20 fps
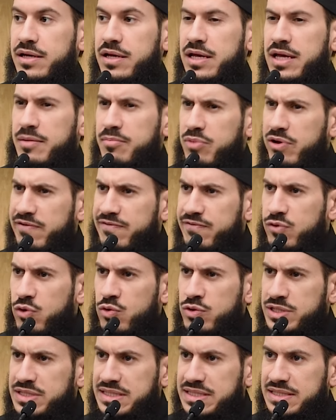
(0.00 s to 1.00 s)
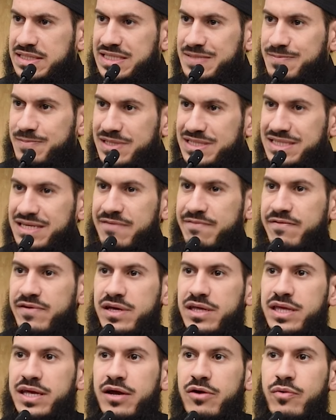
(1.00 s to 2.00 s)
But of course,
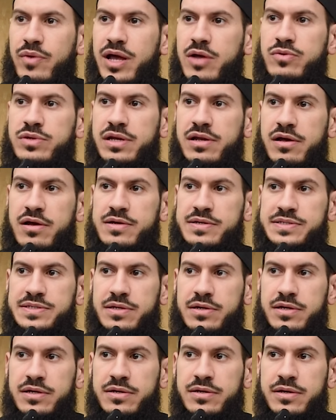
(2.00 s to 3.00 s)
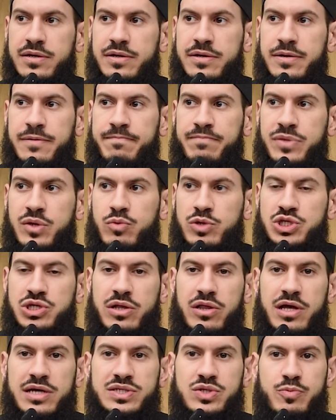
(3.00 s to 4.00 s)
specifically around Al-Aqsa, which Allah
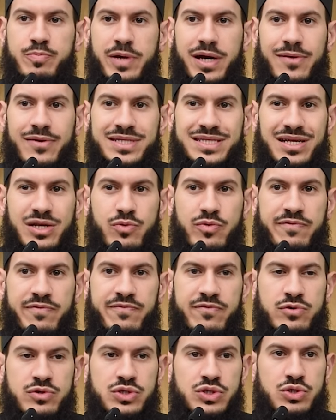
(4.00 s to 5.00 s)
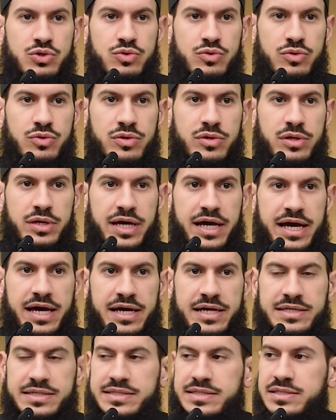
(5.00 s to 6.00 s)
subhanahu wa ta'ala refers to
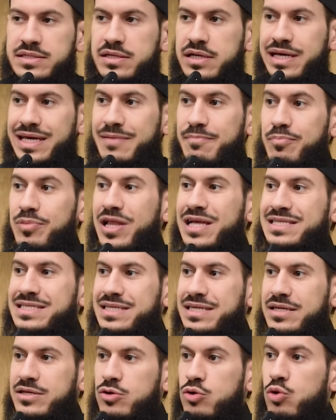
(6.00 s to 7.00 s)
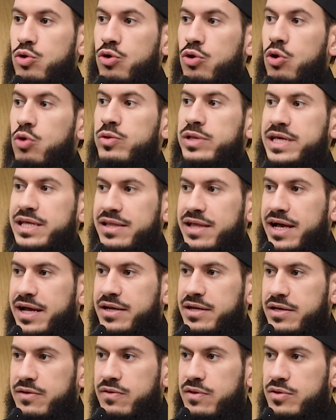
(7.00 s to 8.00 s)
as a blessed or holy land in
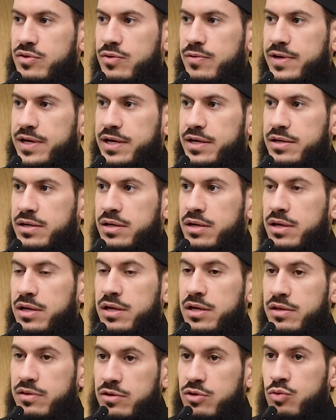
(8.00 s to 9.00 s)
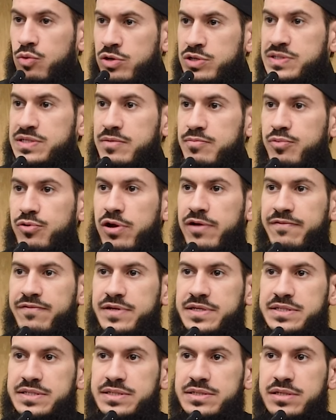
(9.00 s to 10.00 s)
the Quran, there were some
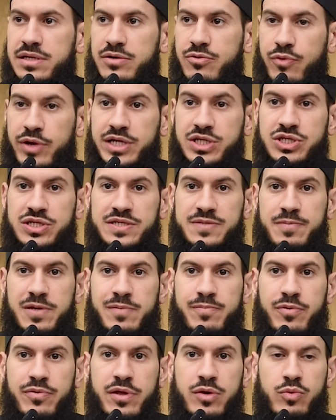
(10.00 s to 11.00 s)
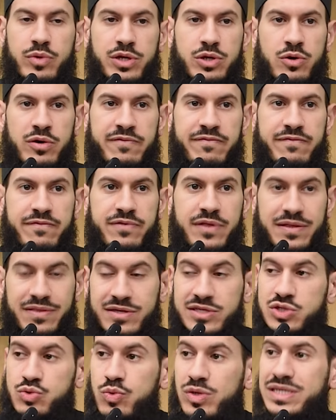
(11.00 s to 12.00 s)
prophets and righteous people that we know of, that this
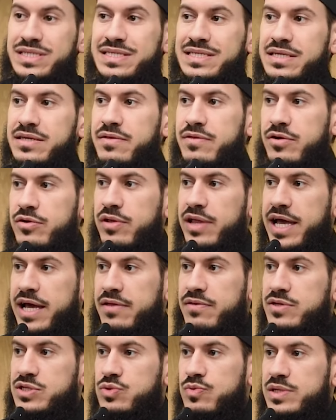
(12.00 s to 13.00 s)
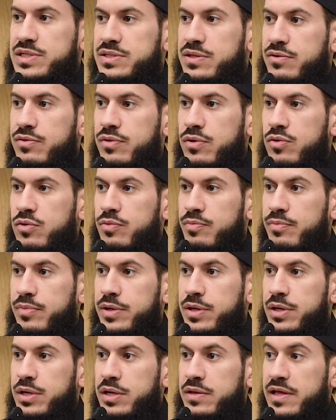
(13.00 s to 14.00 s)
was their land, this was their home,
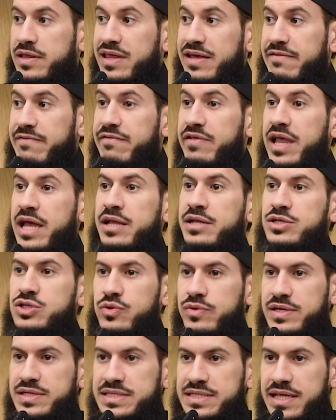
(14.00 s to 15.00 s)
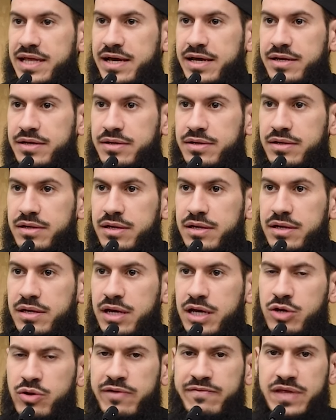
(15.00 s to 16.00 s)
that they fled to this land. And you
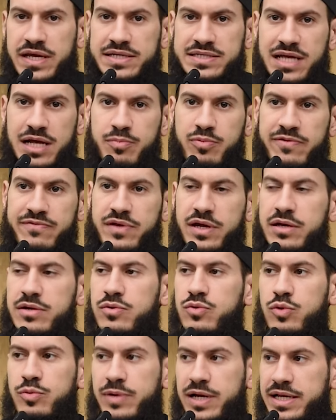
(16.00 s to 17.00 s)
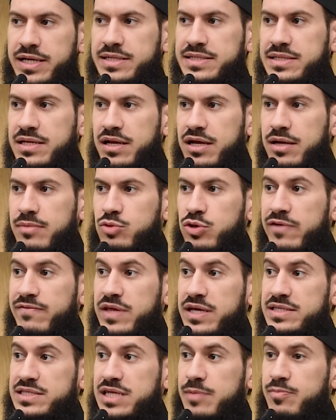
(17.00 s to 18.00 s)
have the example of Yaqub alayhi salam, you have the
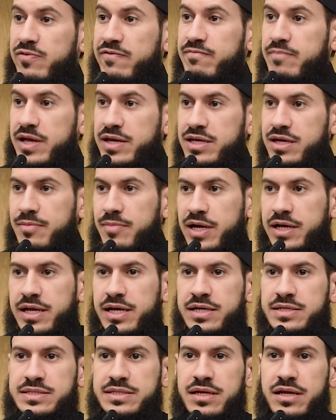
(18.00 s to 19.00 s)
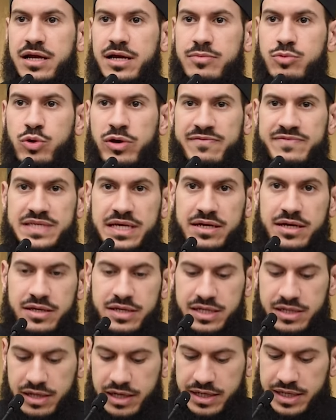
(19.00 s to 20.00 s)
example of Maryam alayhi salam, you have
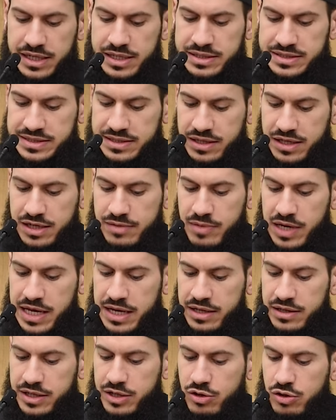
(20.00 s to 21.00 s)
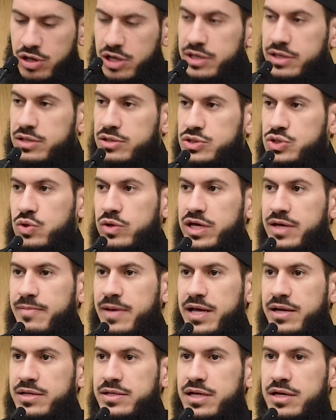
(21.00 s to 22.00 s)
Zakariya alayhi salam, later on Suleiman
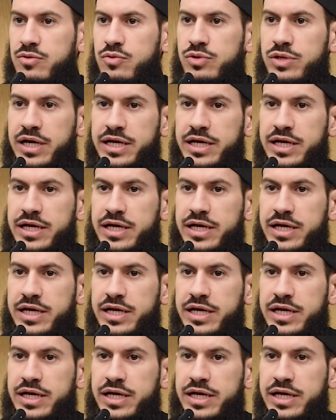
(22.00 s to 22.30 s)
and Dawood alayhi